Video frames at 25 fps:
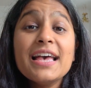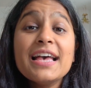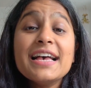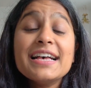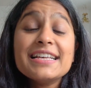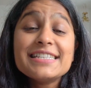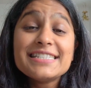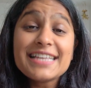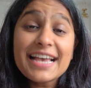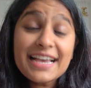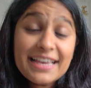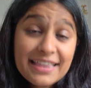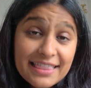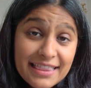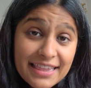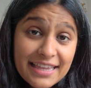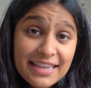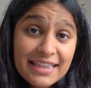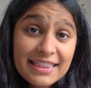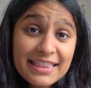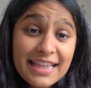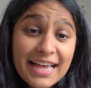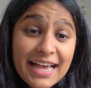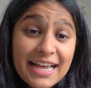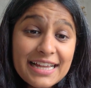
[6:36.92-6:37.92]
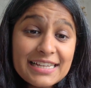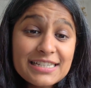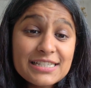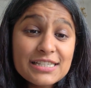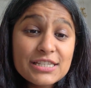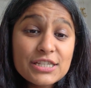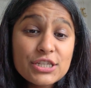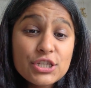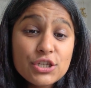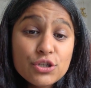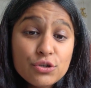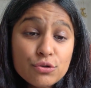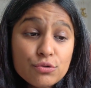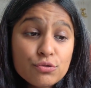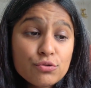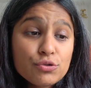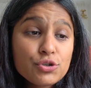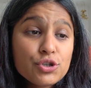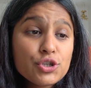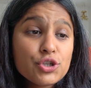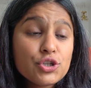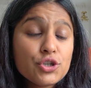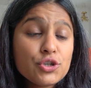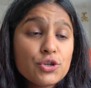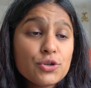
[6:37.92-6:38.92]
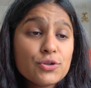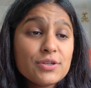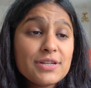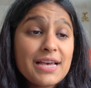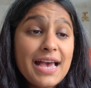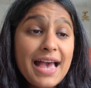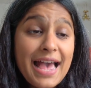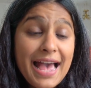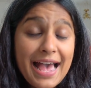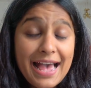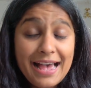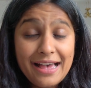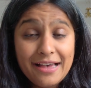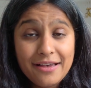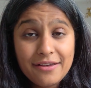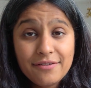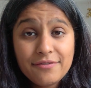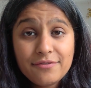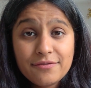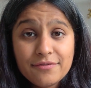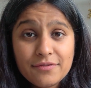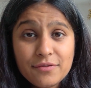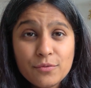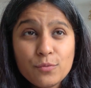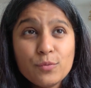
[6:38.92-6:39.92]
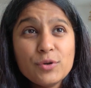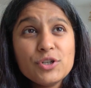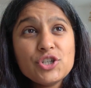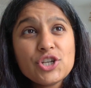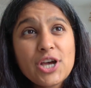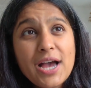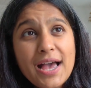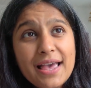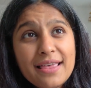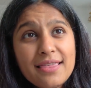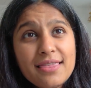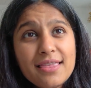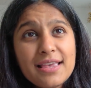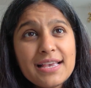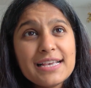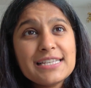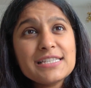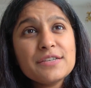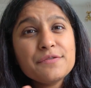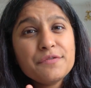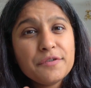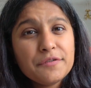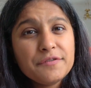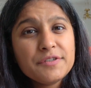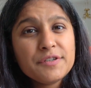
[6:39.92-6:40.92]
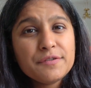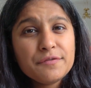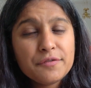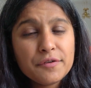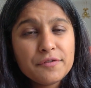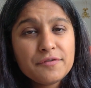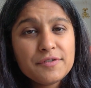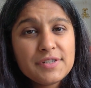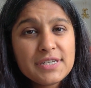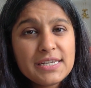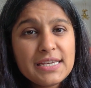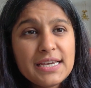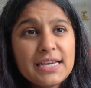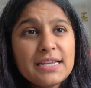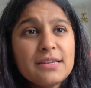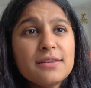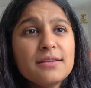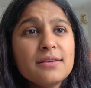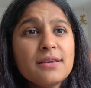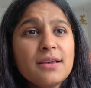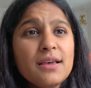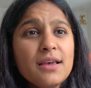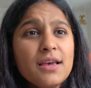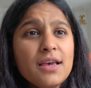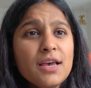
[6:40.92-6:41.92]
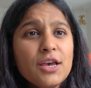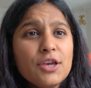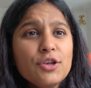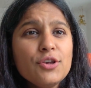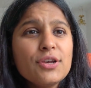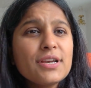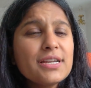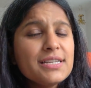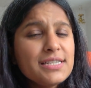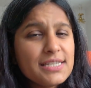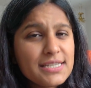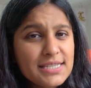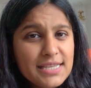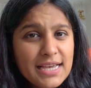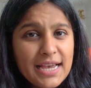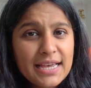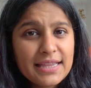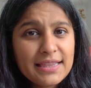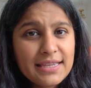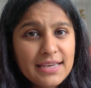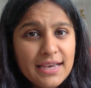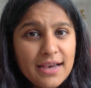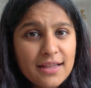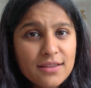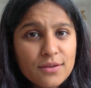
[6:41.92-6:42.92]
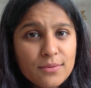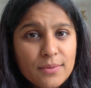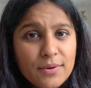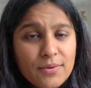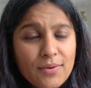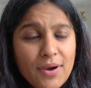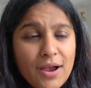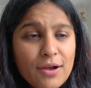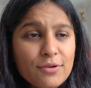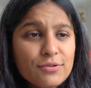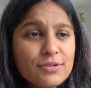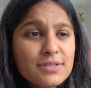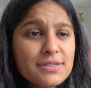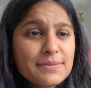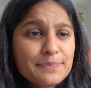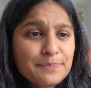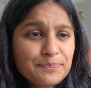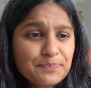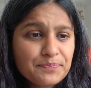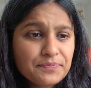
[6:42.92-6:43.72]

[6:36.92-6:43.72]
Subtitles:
Second thing that you should have, which I think is a 50-50, you can decide the other way around,